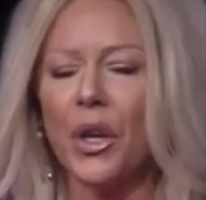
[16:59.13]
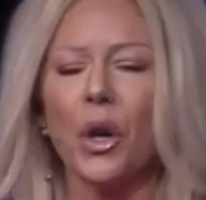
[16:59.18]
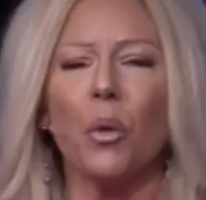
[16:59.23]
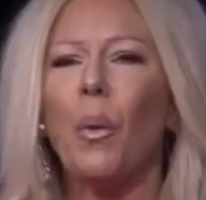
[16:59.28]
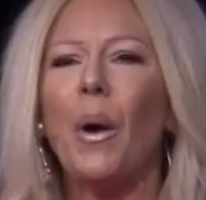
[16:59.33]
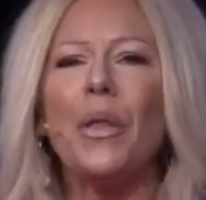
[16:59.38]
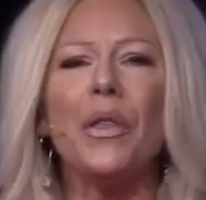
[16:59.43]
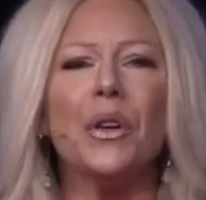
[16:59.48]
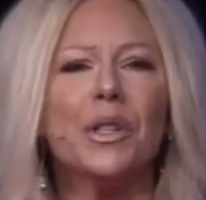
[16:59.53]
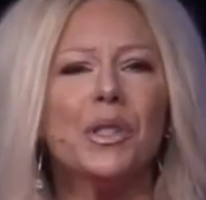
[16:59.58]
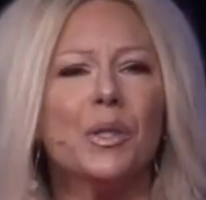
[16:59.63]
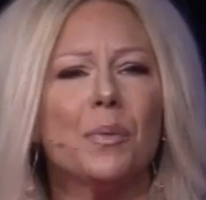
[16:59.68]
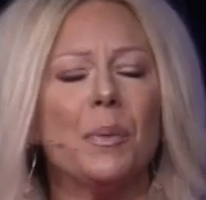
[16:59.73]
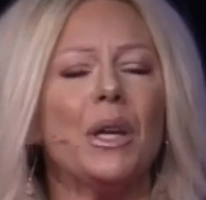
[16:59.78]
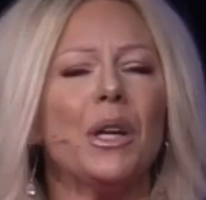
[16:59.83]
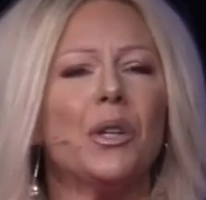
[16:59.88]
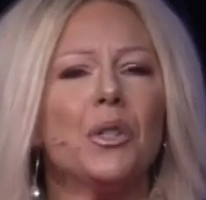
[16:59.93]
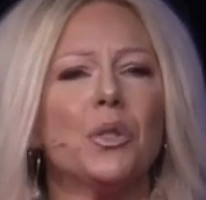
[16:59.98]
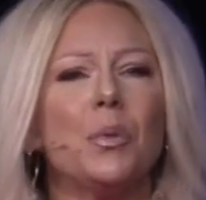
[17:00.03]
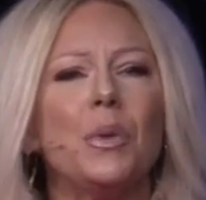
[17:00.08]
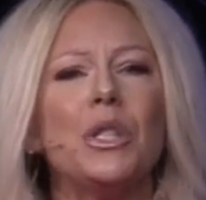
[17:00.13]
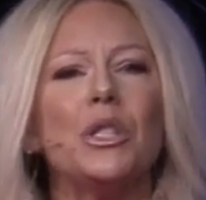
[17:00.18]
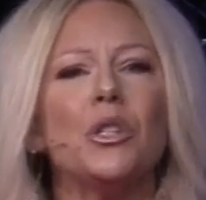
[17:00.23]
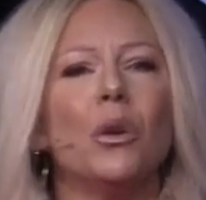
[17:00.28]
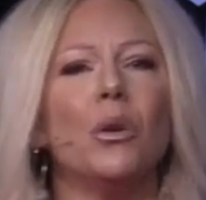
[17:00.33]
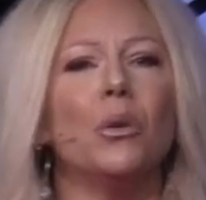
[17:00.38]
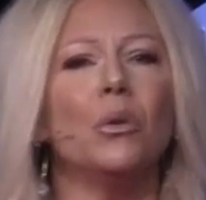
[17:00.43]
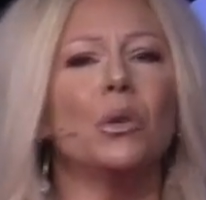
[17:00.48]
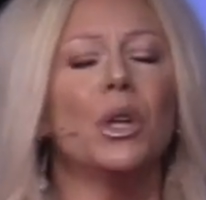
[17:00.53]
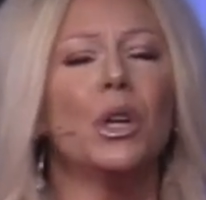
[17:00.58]
Whether it's because we
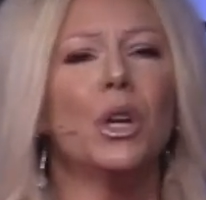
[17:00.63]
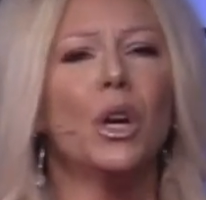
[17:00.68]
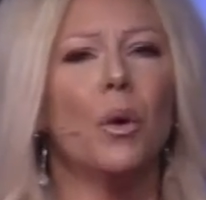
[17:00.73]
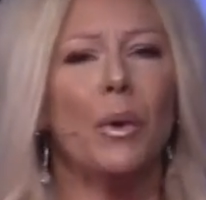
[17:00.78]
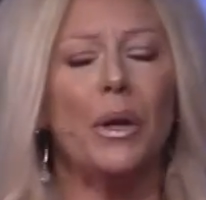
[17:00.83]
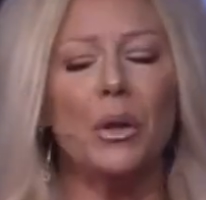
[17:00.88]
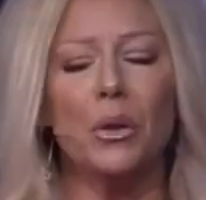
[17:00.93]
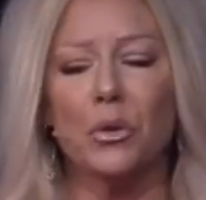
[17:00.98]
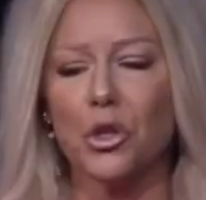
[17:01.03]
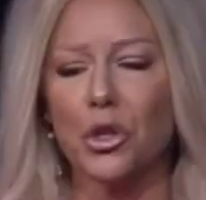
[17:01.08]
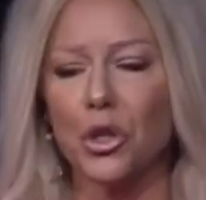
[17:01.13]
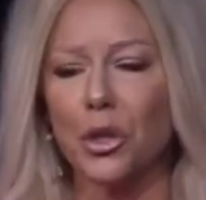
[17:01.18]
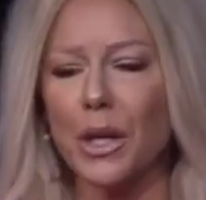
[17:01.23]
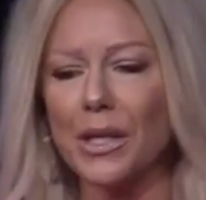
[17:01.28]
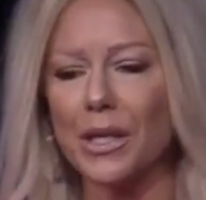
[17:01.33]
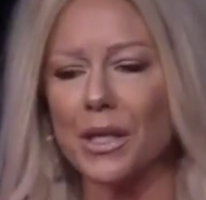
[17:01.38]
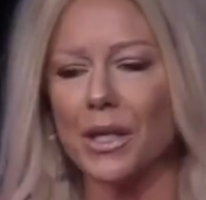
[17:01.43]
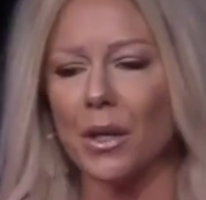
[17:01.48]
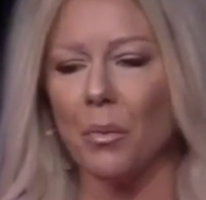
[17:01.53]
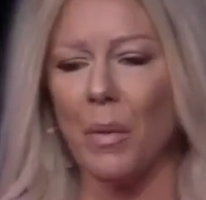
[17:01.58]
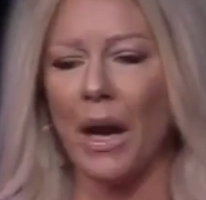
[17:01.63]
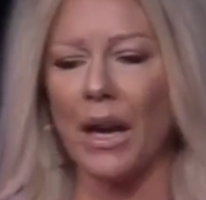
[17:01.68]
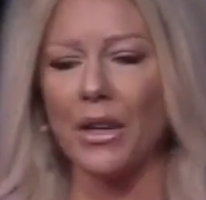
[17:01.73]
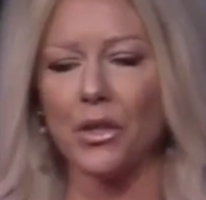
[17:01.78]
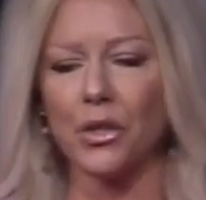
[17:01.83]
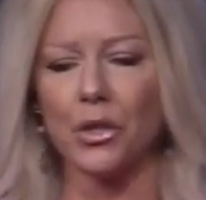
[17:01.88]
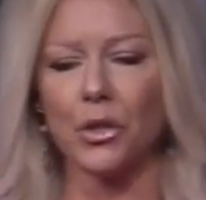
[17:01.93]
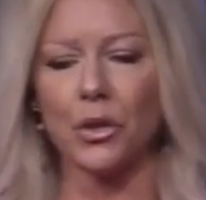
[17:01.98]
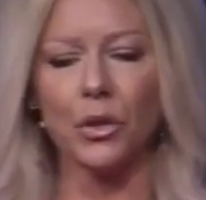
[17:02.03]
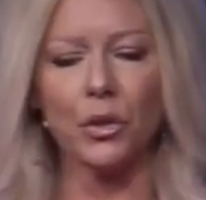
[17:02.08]
don't trust the
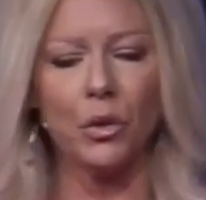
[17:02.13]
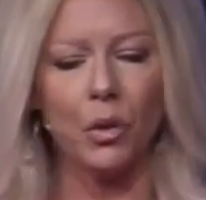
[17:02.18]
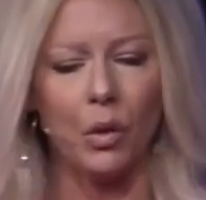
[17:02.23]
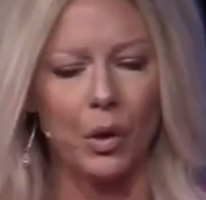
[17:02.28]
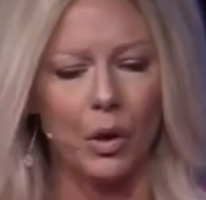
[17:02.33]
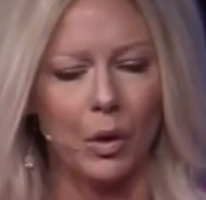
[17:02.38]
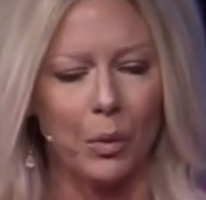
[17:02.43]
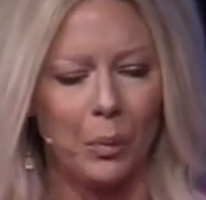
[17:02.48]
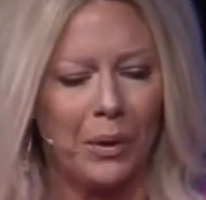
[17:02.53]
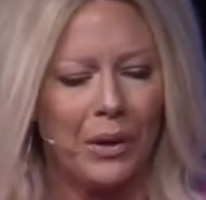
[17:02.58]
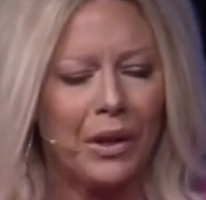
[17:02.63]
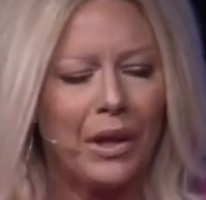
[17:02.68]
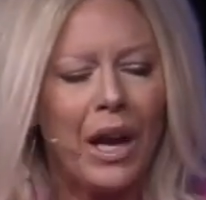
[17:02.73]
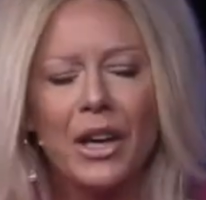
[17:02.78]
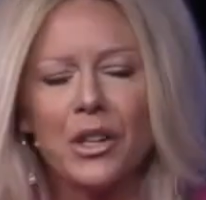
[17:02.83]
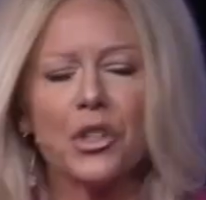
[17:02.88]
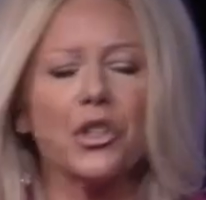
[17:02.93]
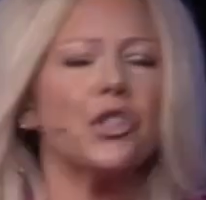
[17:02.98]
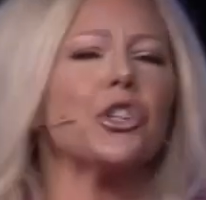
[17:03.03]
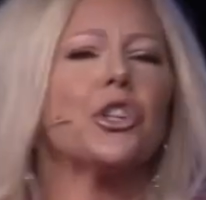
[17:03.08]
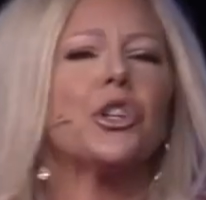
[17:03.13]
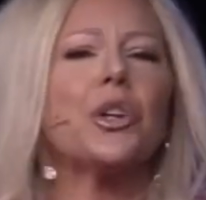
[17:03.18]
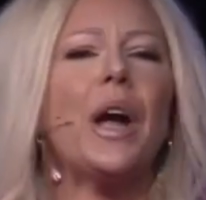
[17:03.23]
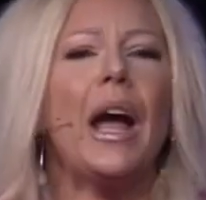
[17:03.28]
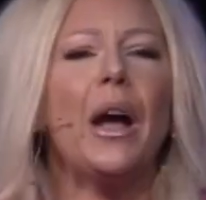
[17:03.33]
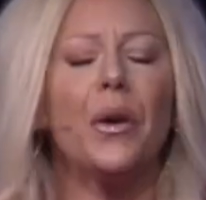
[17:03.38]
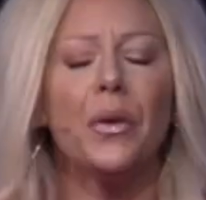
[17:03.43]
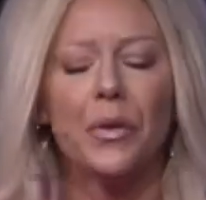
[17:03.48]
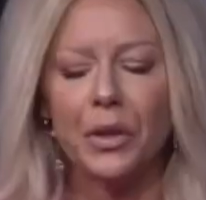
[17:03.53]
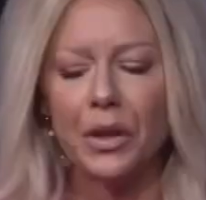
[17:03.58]
master or we're not sure
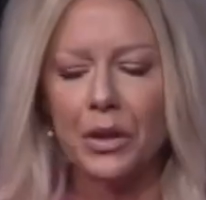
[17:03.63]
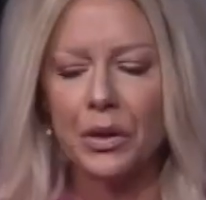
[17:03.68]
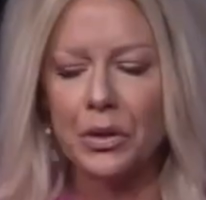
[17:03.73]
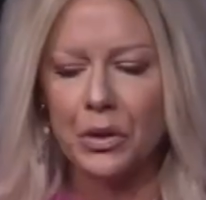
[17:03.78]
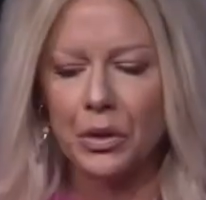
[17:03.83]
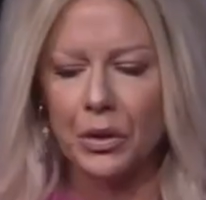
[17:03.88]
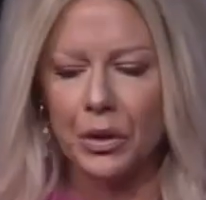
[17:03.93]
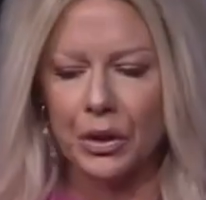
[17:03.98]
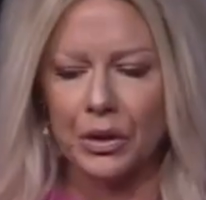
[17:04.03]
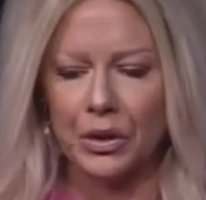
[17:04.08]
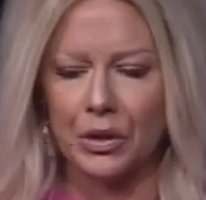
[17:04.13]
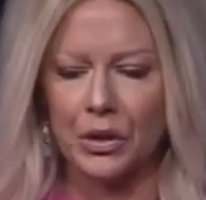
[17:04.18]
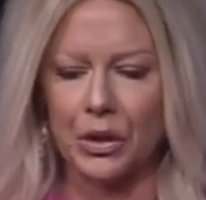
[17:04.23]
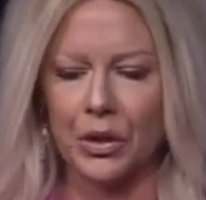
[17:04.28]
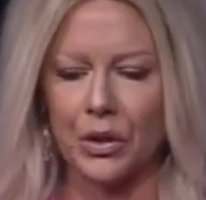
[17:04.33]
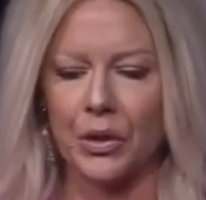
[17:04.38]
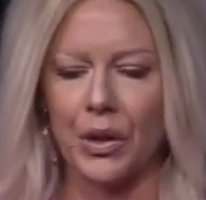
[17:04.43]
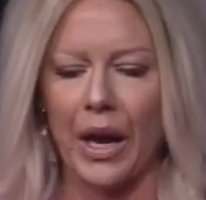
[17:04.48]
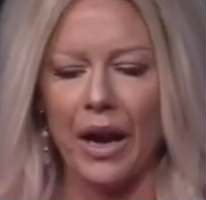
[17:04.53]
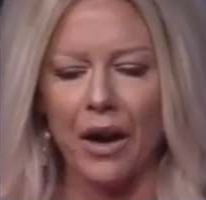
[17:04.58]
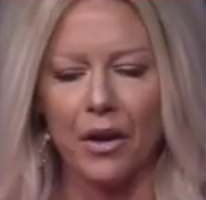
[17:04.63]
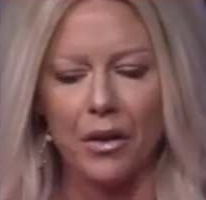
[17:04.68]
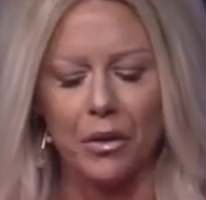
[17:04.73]
how things are going to turn